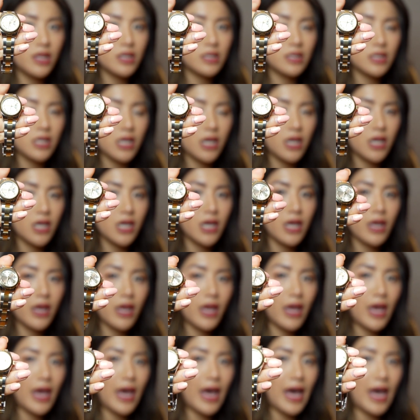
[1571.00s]
this thing.
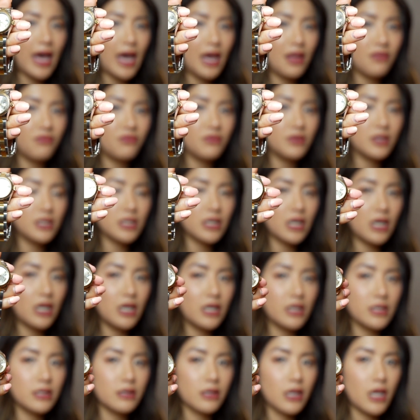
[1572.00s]
And it
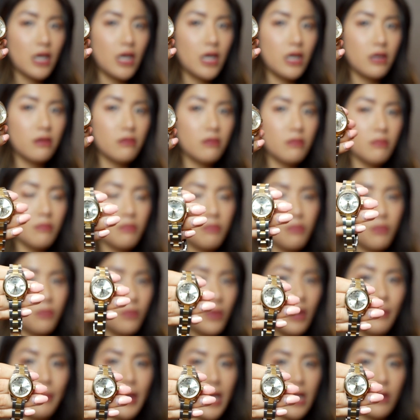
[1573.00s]
is in
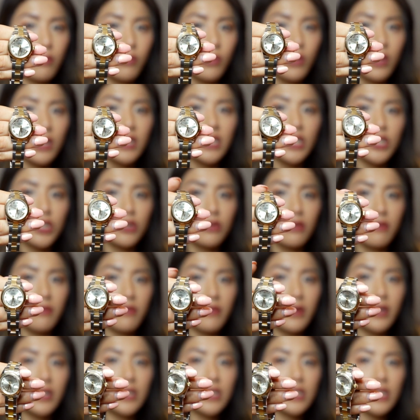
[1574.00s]
impeccable condition on the
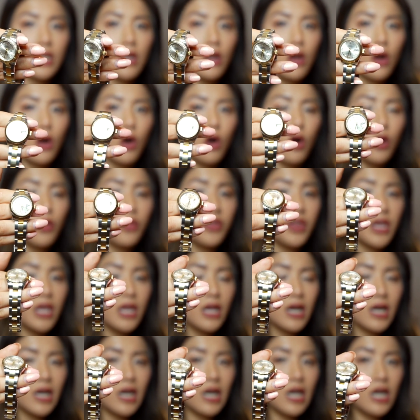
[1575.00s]
front. The
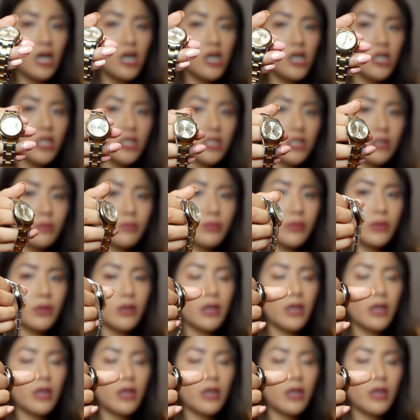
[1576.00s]
clasp,